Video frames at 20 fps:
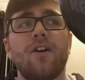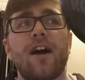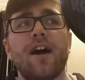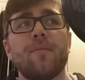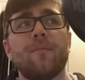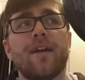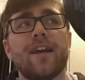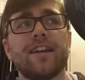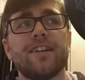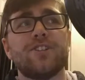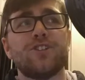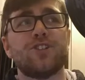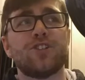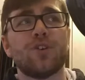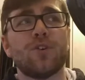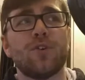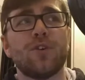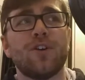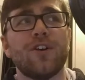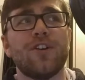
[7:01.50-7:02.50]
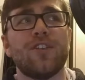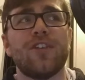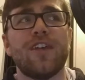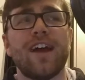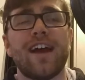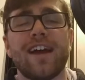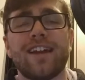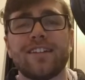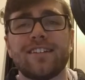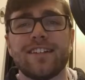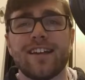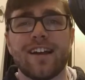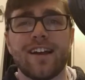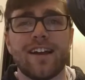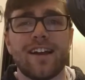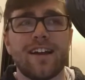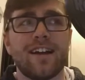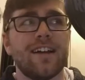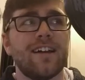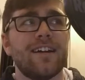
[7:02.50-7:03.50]
I made sure that
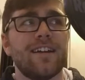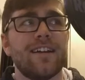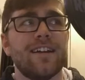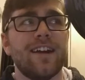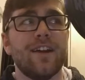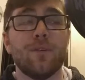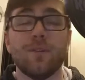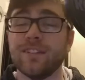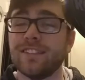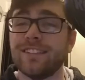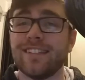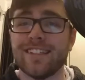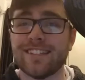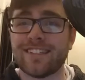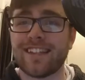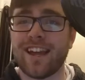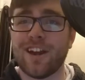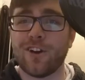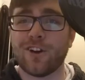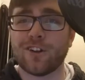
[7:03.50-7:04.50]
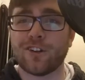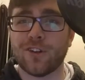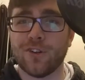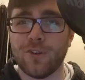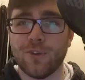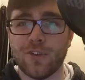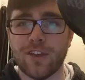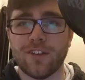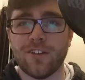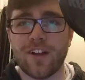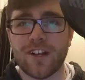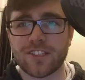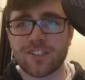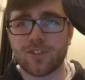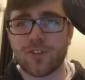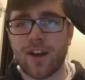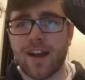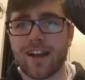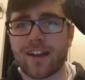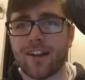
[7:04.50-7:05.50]
it was this character who they lost
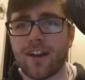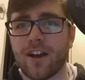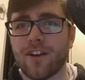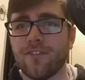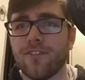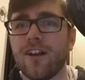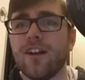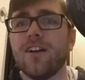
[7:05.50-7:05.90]
track of,